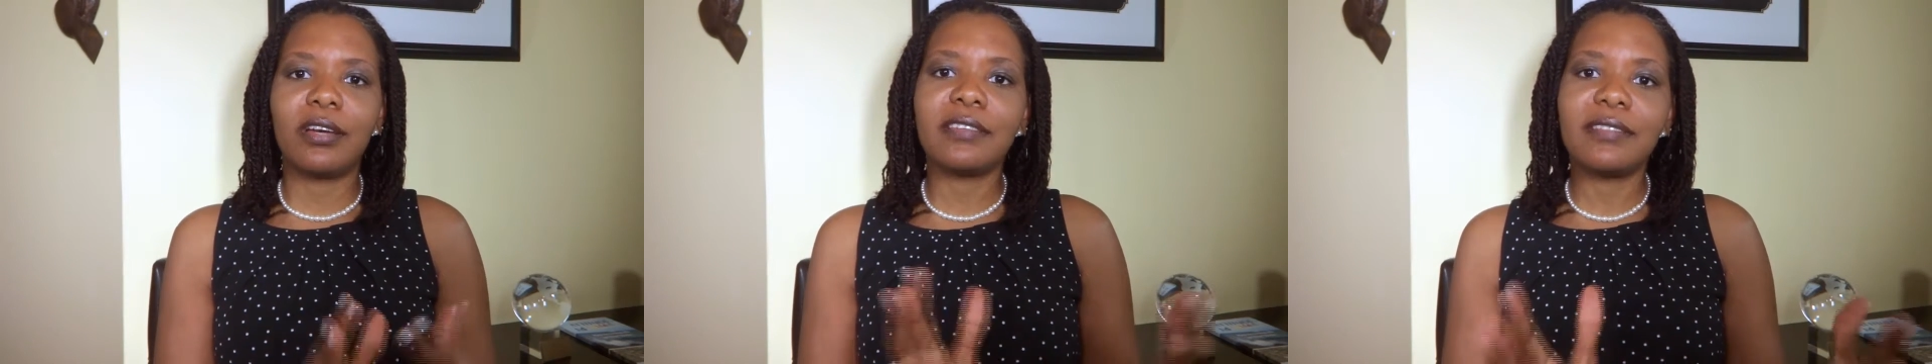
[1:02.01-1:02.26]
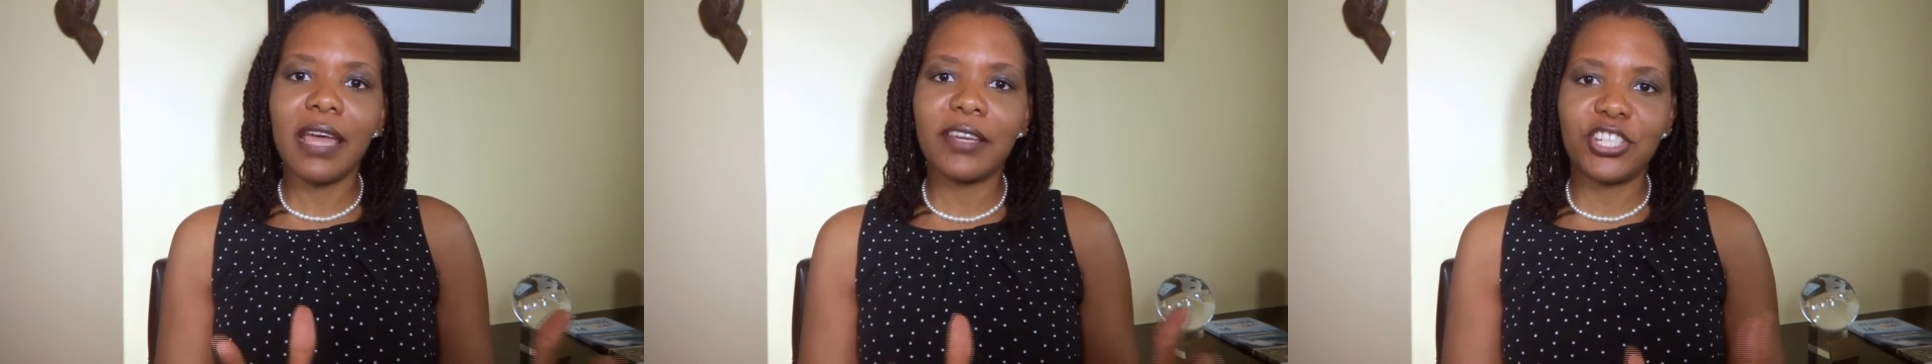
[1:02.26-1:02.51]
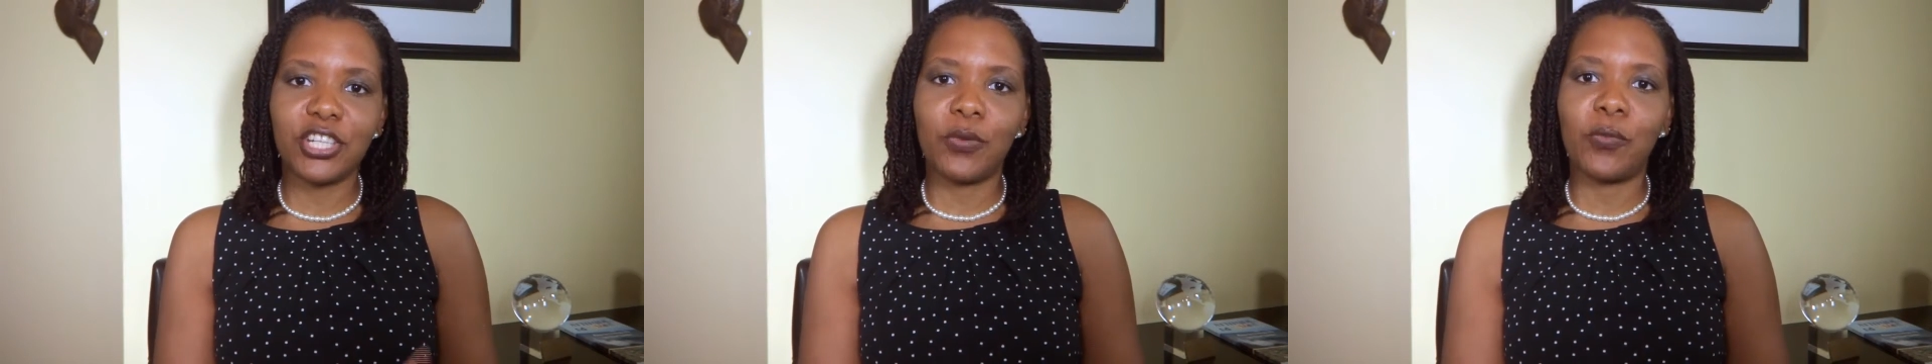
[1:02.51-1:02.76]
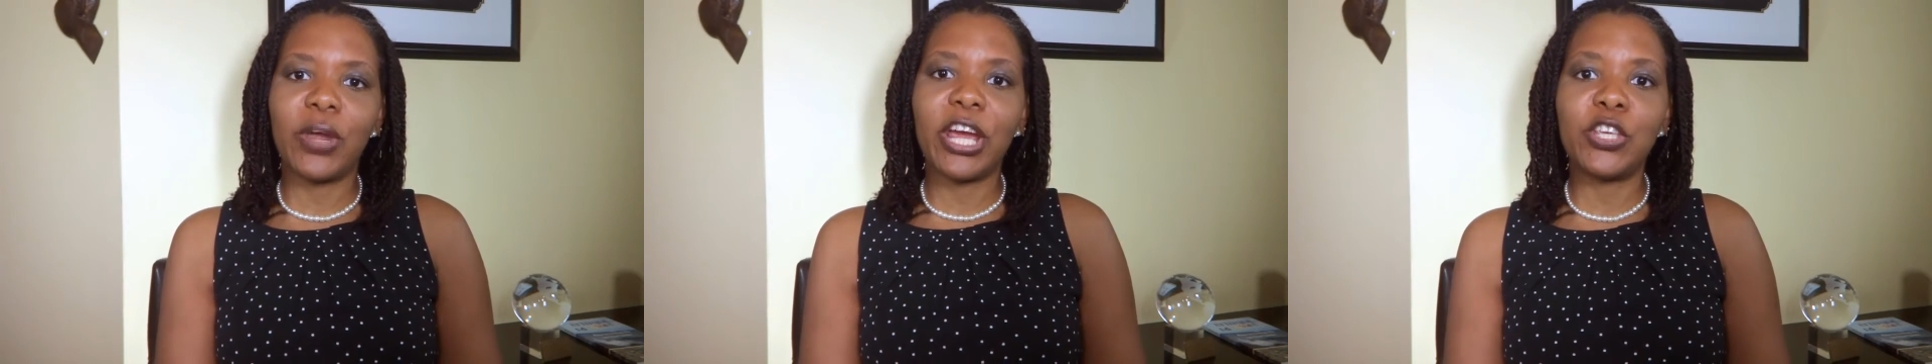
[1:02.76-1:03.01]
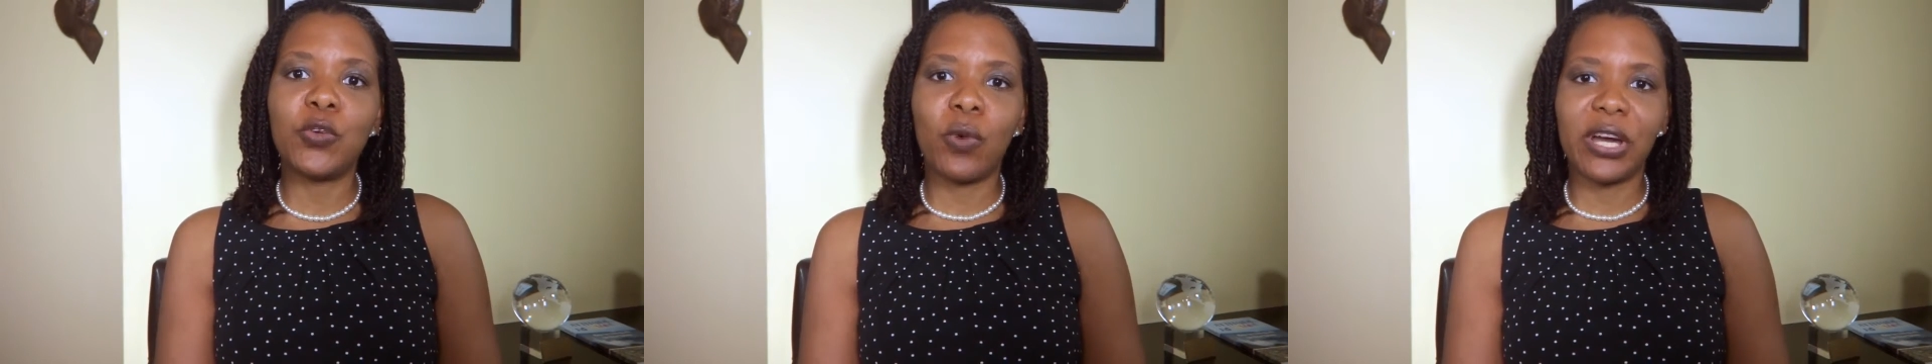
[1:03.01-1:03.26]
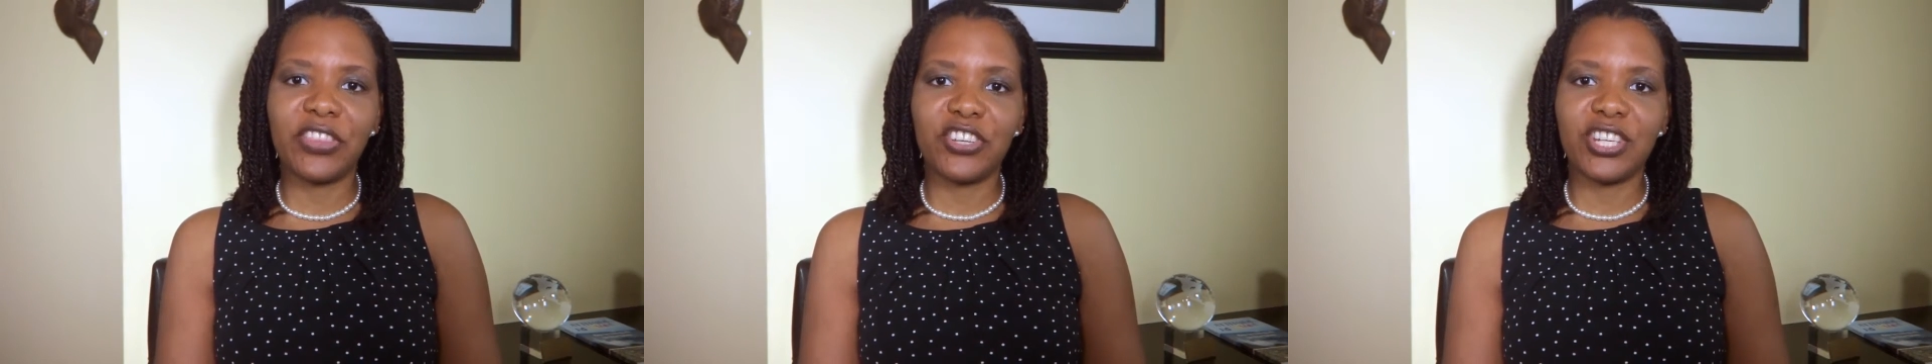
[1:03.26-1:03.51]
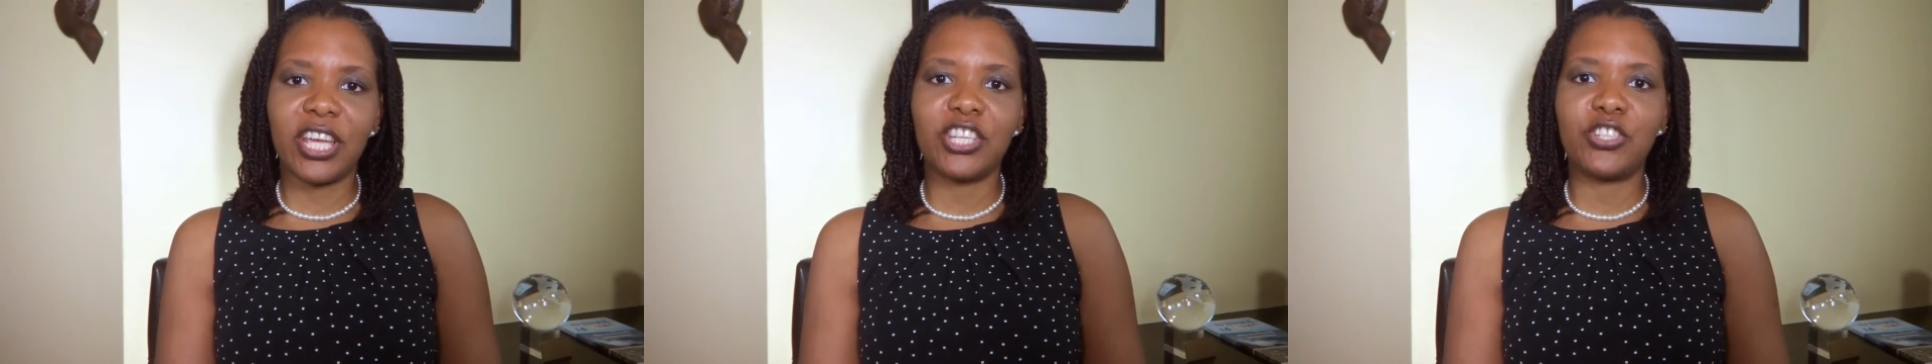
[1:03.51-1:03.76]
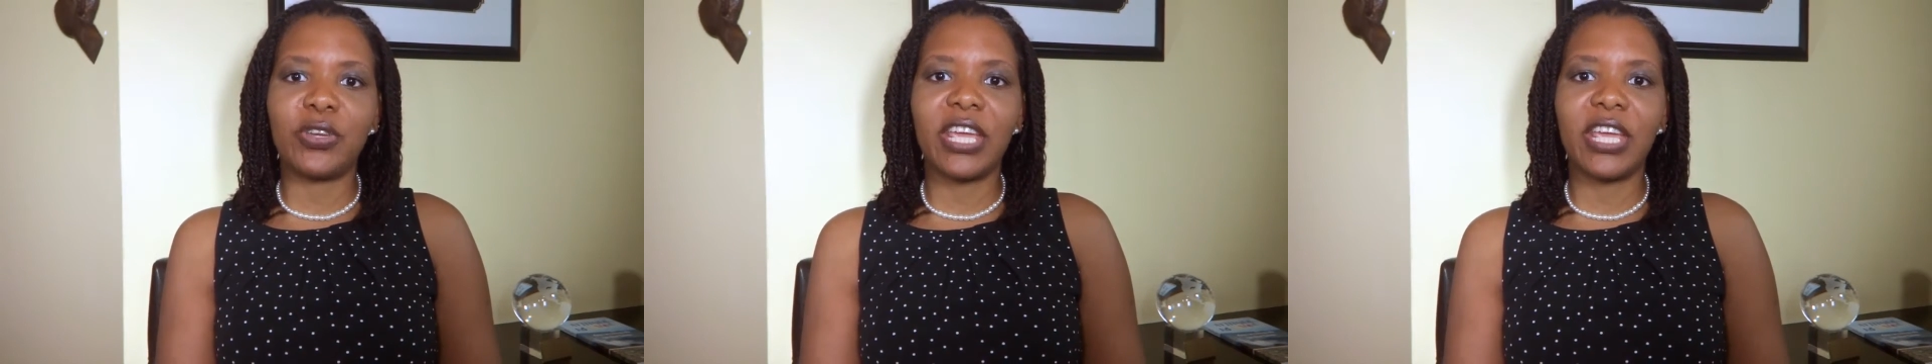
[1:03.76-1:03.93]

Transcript: a section where you want the change. You